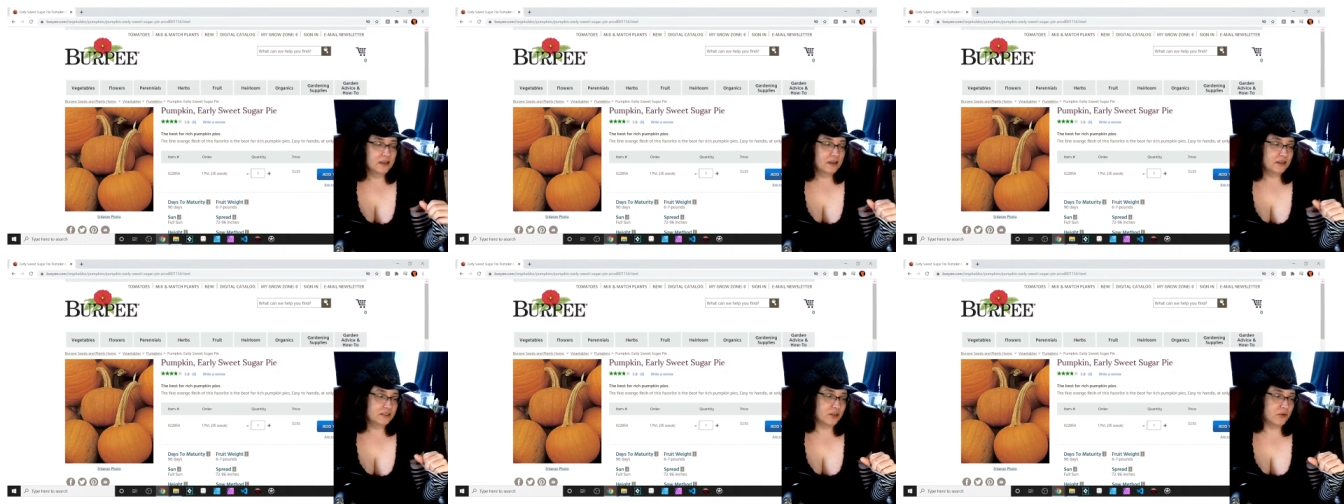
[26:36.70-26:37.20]

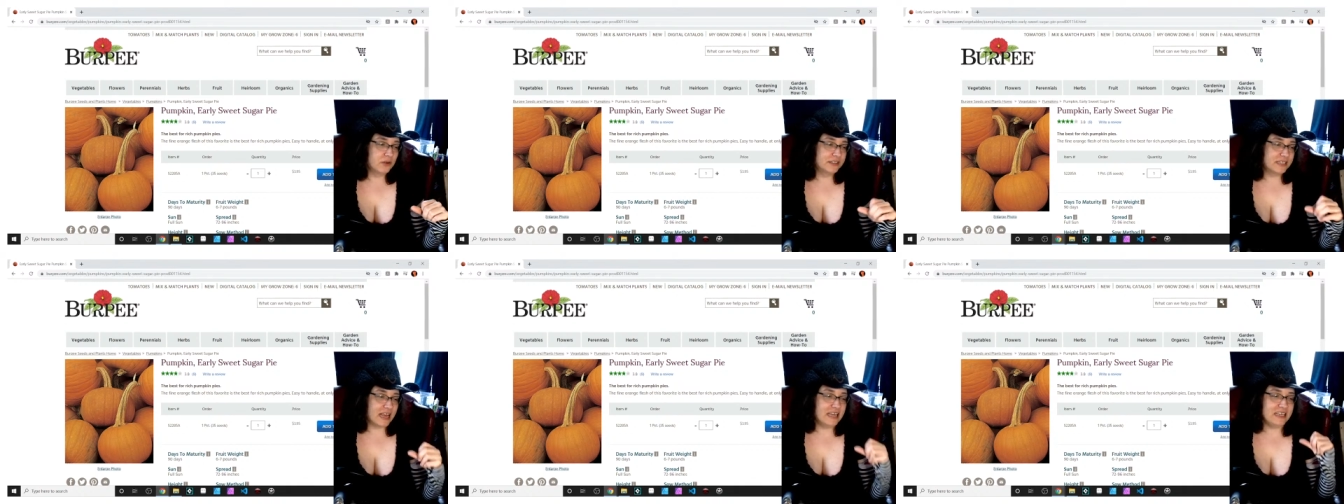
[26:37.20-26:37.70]
So it's
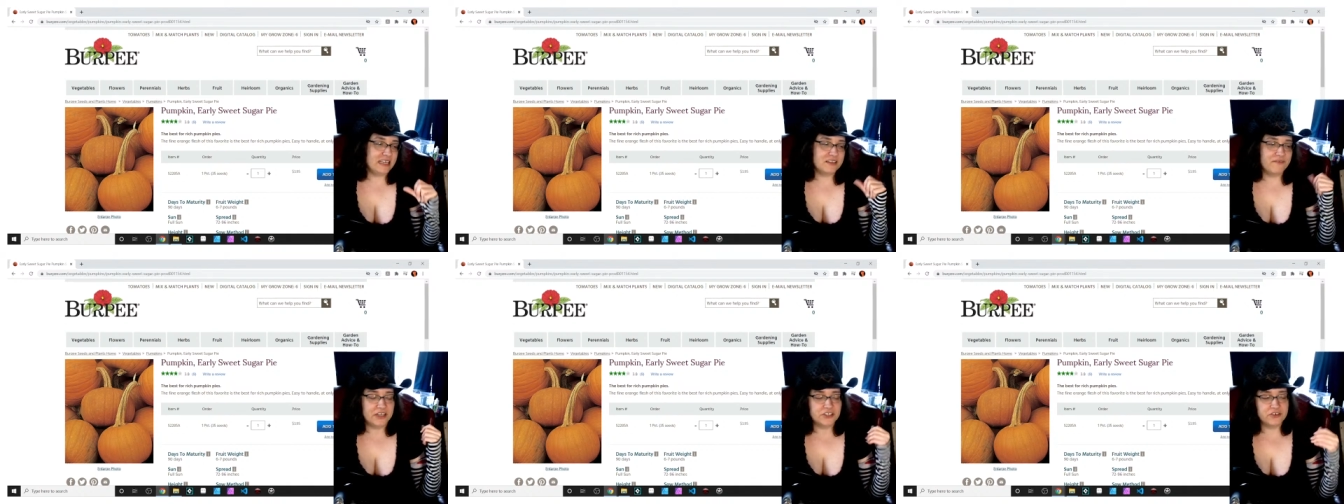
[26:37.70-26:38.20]
like I need to
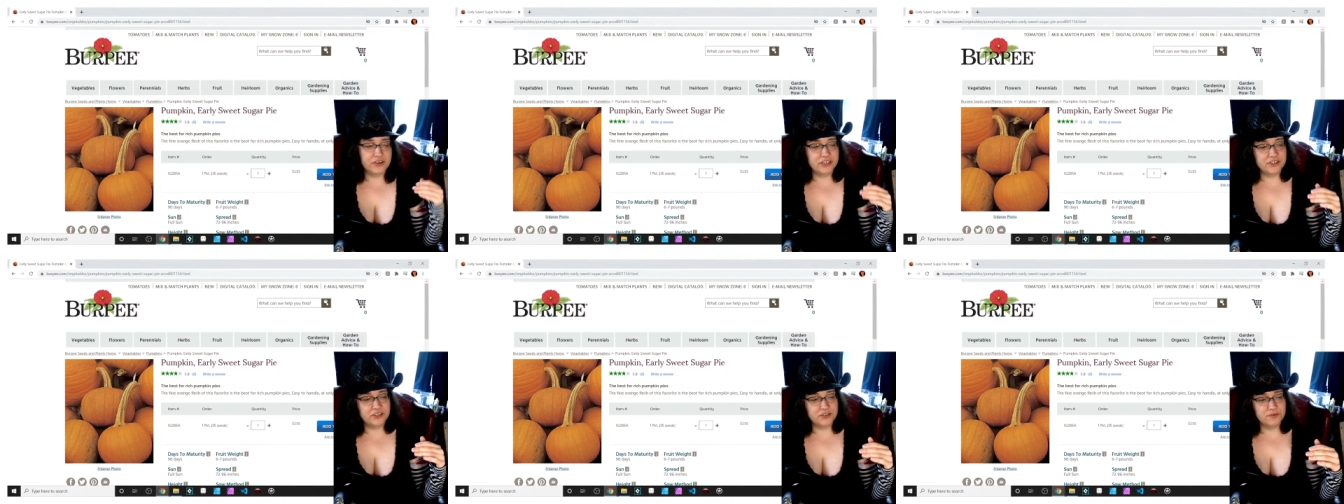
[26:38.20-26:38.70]
venture
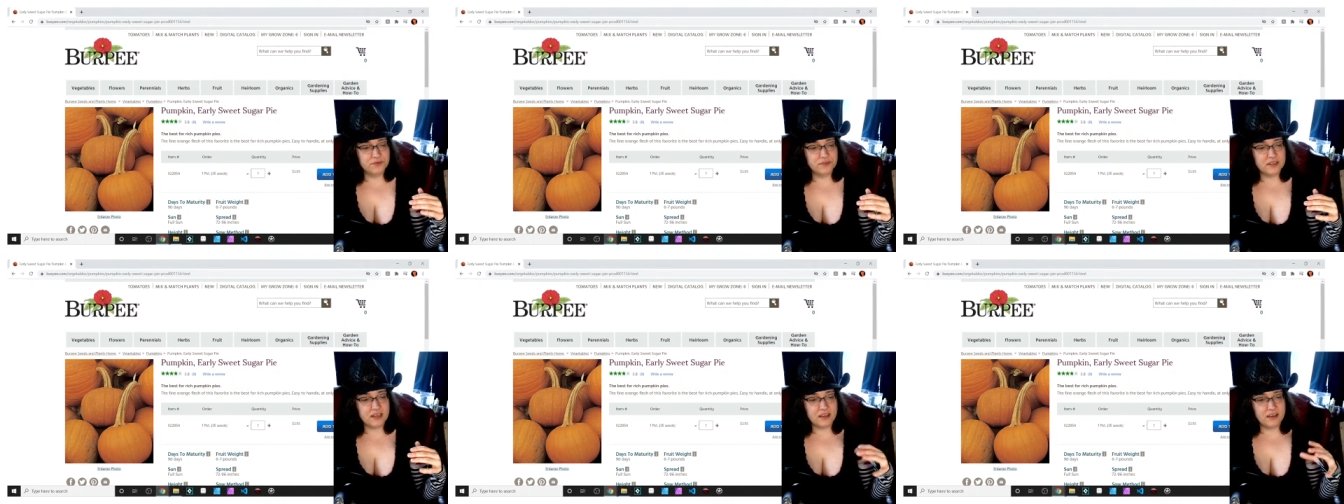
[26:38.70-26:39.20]
into
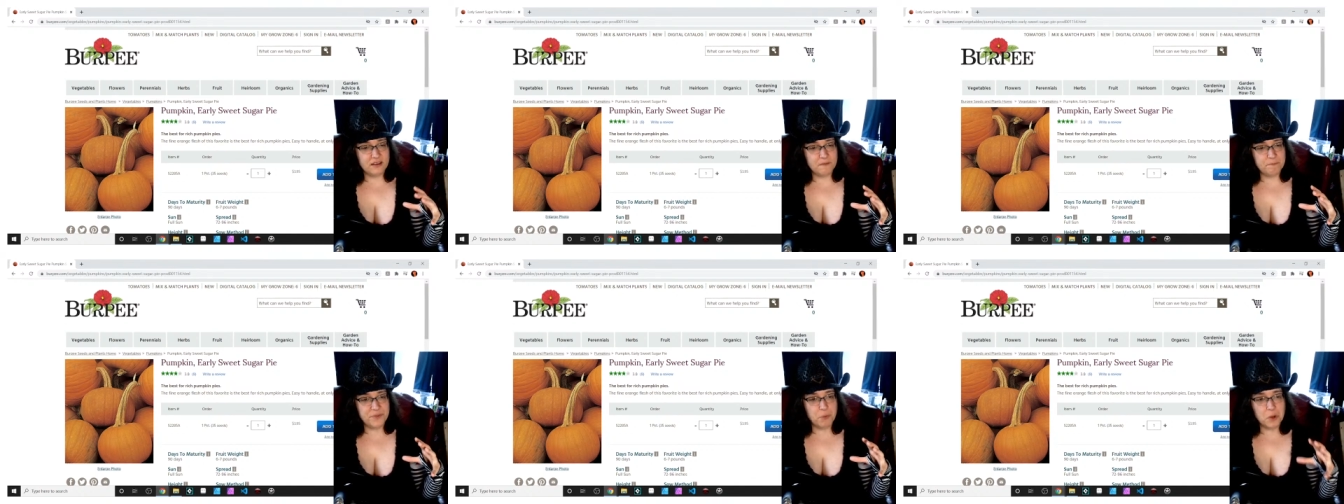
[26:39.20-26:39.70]
the
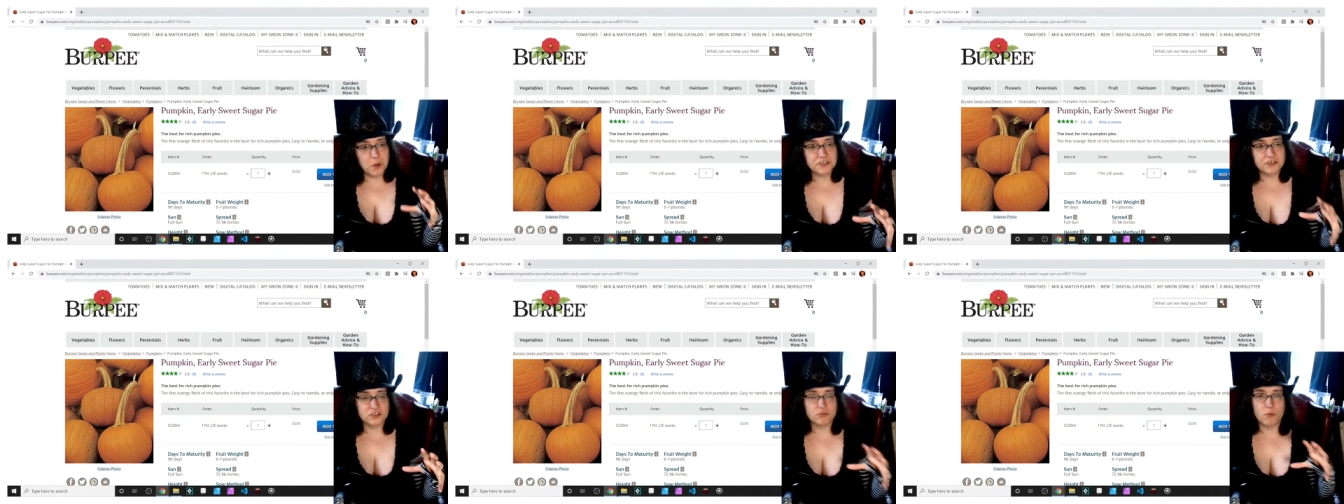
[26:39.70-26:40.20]
the
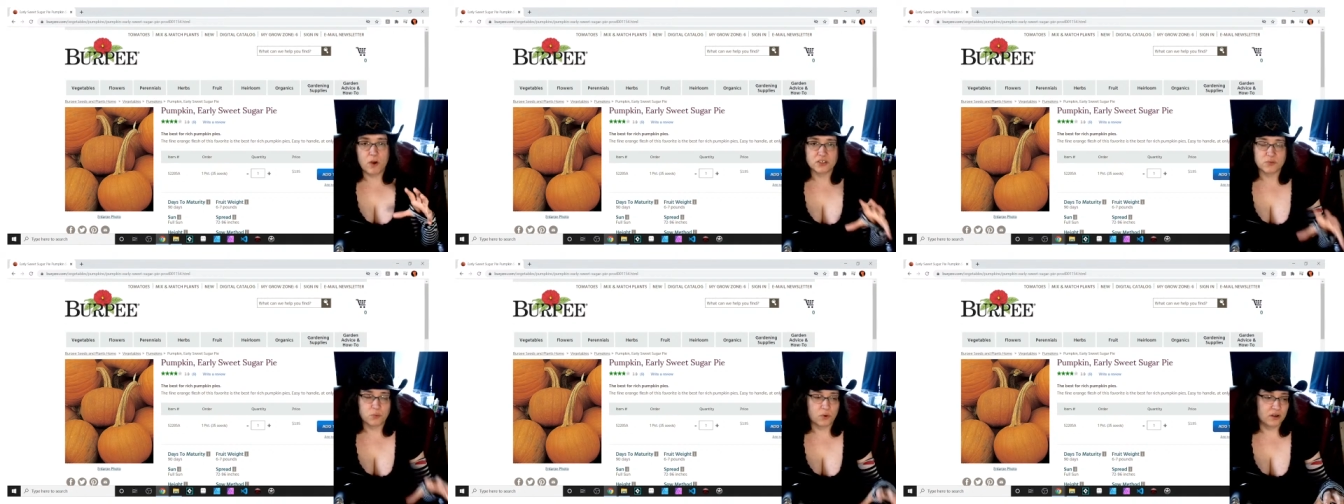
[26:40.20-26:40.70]
winter
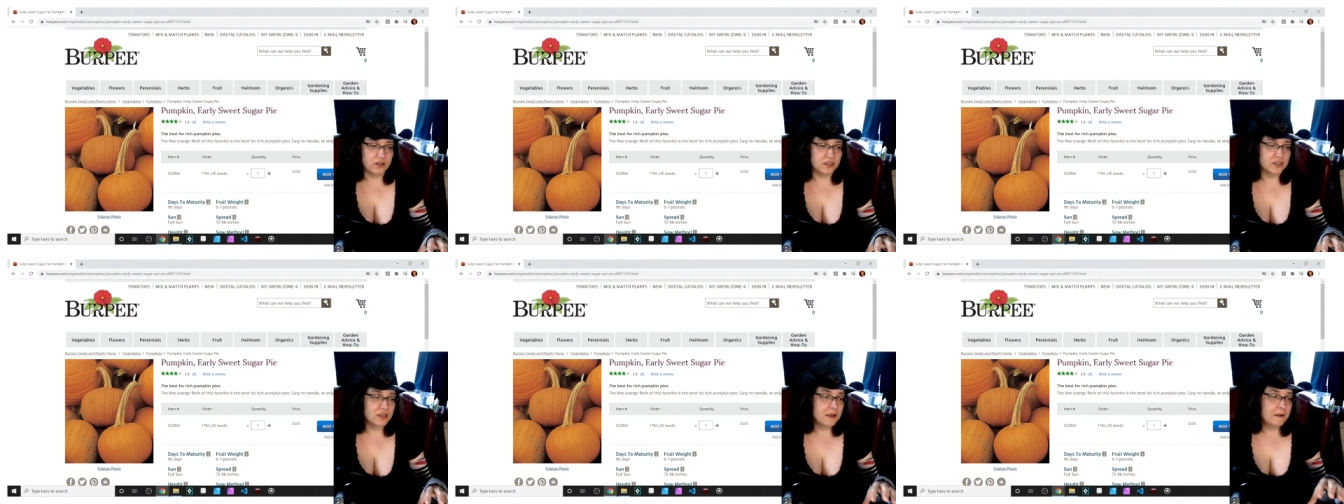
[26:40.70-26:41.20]
squash
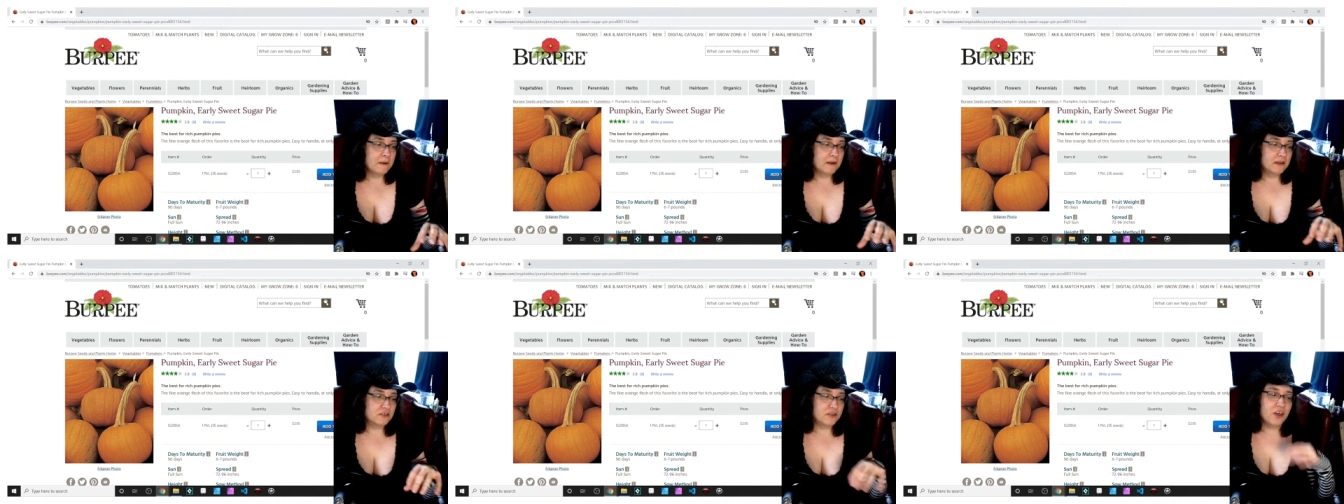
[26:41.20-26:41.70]
world.
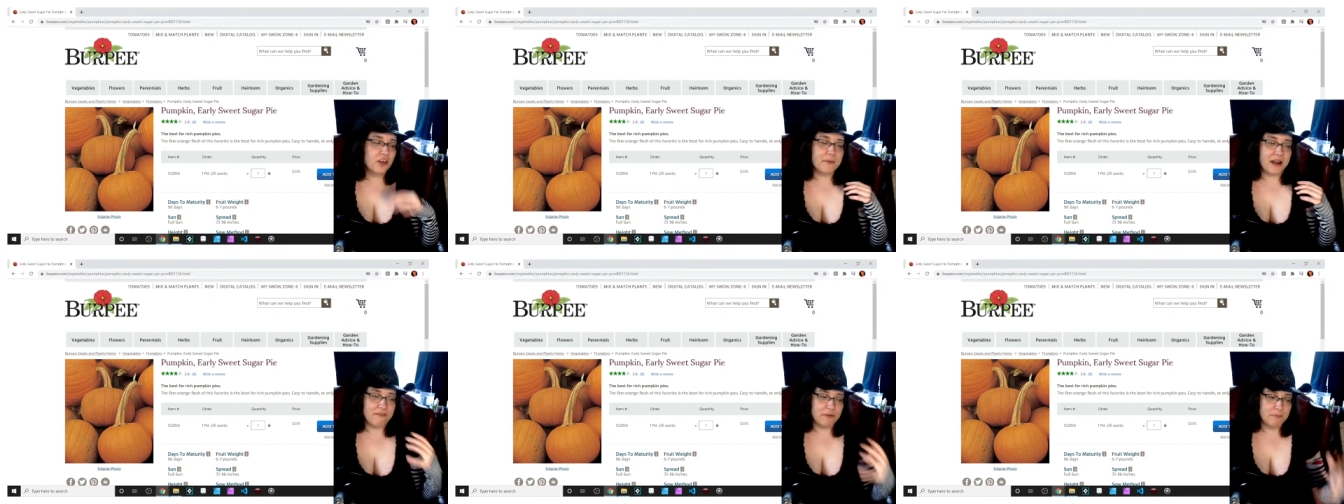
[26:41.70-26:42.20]
So I thought
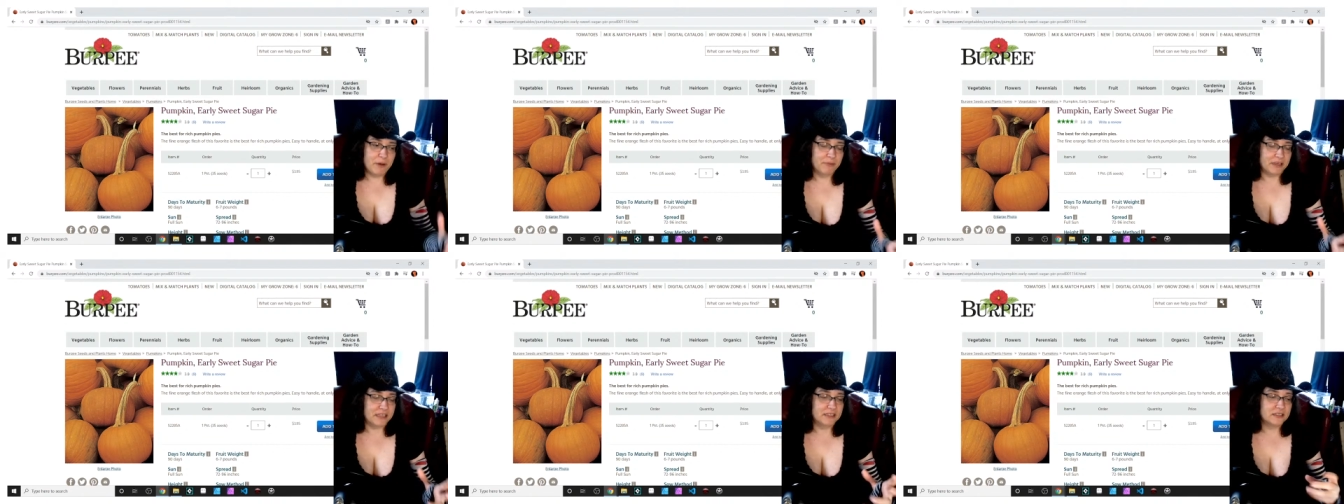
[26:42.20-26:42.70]
about having
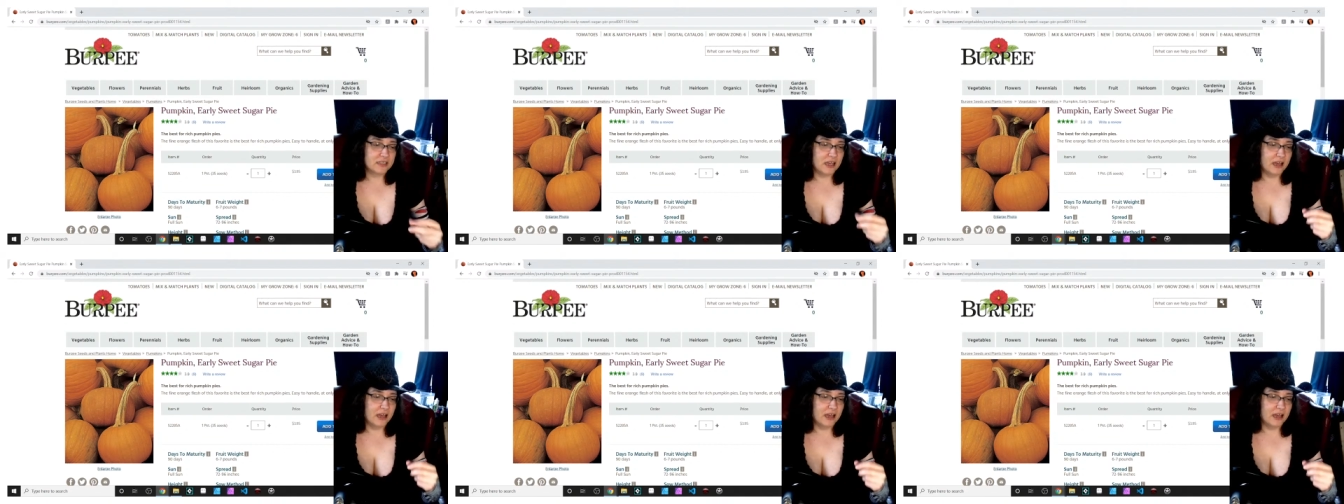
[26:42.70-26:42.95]
pumpkins.